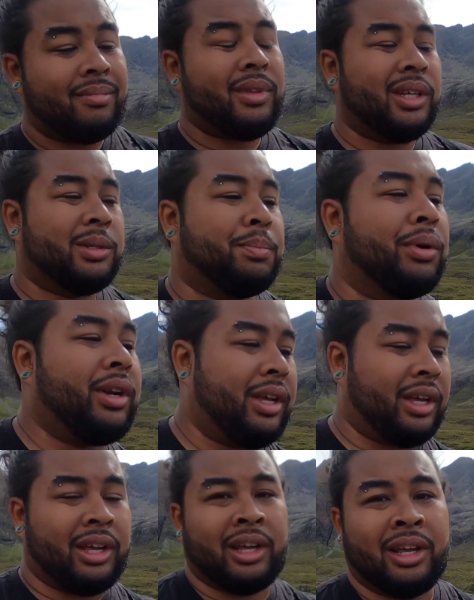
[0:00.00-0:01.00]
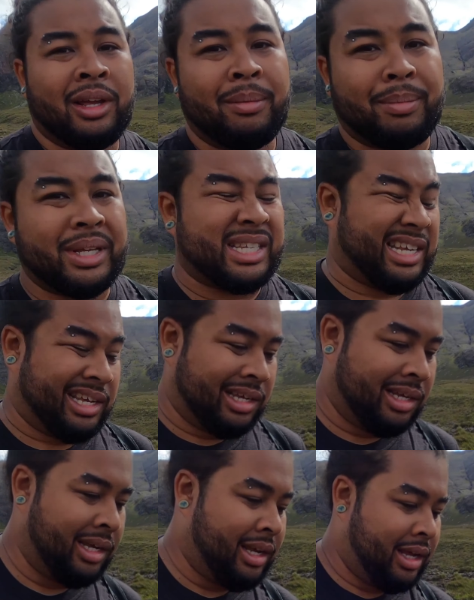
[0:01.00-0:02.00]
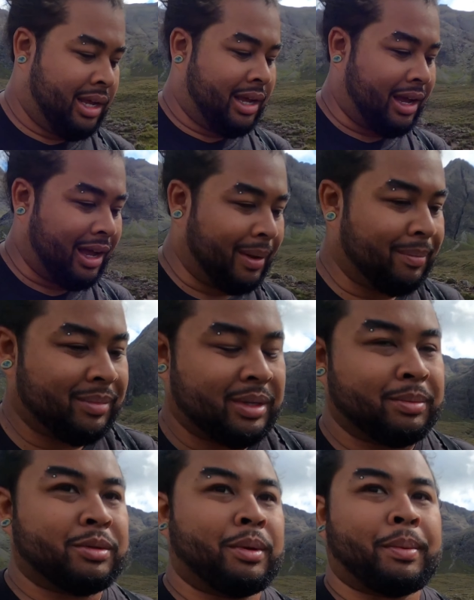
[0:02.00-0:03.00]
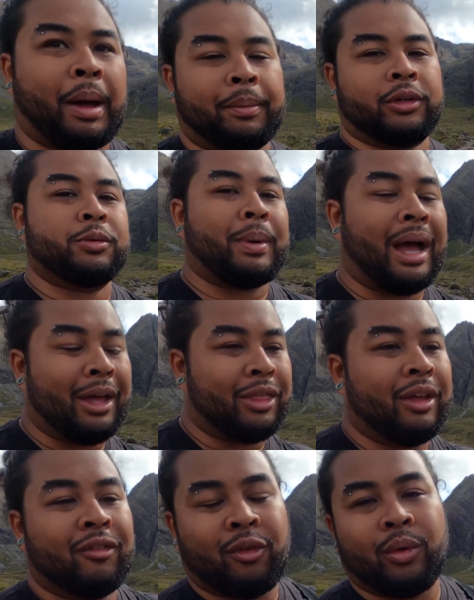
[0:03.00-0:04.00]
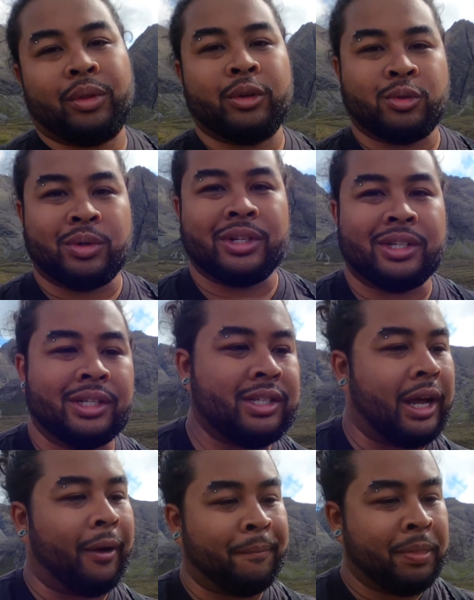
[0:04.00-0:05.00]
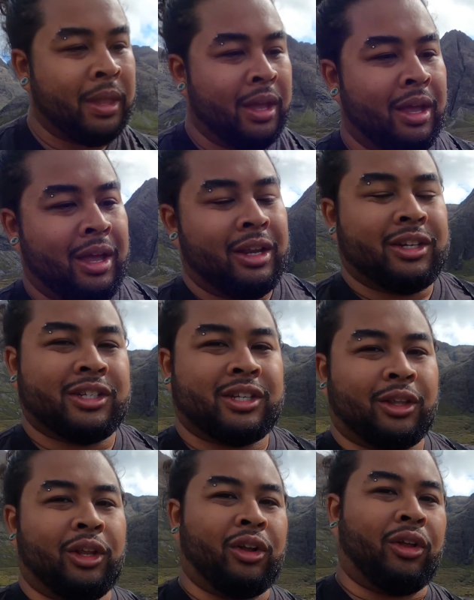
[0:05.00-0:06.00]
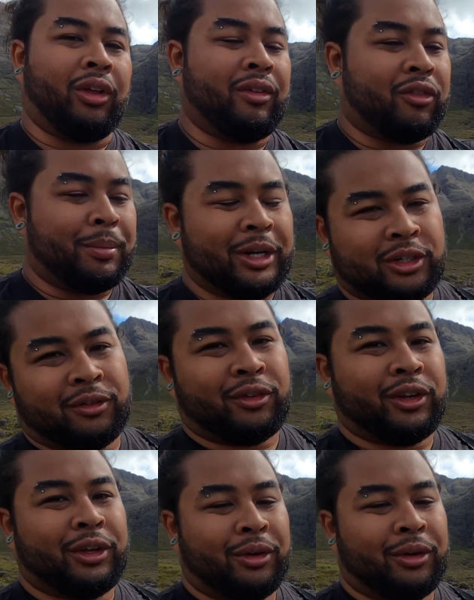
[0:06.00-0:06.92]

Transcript: it's pretty busy. Seems to be a popular spot, I think, for those reasons. So just a little information for you